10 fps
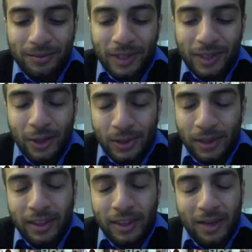issues
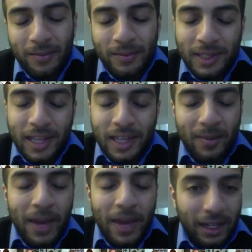that let them
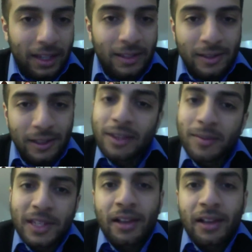stand back and insulate
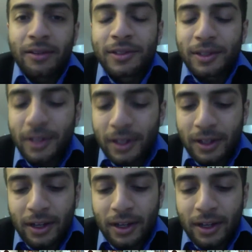themselves